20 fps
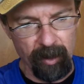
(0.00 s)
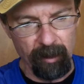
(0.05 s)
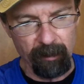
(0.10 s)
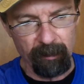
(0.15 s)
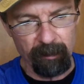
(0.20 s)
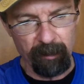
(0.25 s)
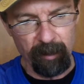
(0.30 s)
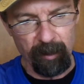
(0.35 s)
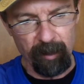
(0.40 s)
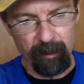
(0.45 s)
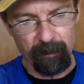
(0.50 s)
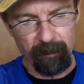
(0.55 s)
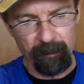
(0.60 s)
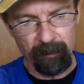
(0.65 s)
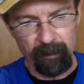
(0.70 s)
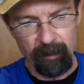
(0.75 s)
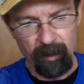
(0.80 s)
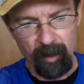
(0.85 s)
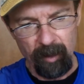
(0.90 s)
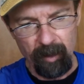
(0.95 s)
out, but
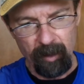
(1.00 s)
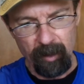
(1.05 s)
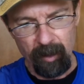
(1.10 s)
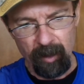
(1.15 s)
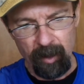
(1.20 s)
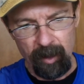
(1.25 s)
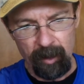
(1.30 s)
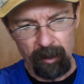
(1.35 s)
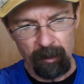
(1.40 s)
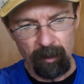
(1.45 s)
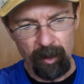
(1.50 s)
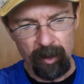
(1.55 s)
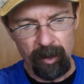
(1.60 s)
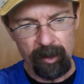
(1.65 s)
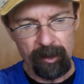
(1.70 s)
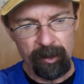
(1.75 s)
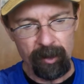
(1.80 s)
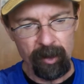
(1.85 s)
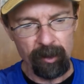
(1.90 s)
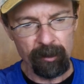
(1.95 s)
anyway,
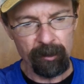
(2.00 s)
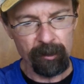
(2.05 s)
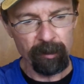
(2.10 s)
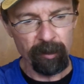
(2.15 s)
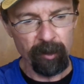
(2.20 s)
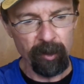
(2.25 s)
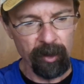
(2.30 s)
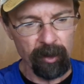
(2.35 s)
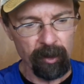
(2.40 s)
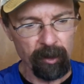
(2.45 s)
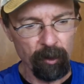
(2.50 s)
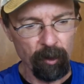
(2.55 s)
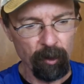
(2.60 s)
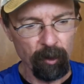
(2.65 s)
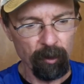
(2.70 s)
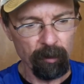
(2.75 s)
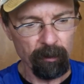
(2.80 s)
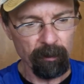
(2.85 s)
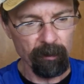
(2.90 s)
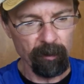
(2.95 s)
these things are pretty
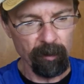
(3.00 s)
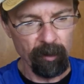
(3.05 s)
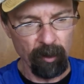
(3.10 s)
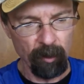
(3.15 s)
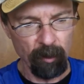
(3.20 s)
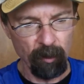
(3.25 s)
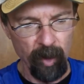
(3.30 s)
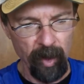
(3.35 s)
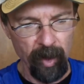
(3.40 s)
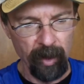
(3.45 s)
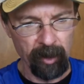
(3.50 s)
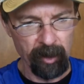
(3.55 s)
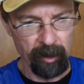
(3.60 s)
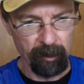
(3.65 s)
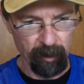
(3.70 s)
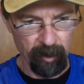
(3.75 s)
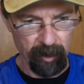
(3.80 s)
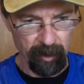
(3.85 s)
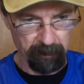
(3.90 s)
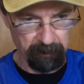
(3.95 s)
cool on a
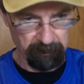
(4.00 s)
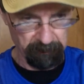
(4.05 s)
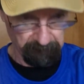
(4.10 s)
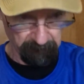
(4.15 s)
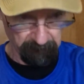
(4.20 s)
wacky rig,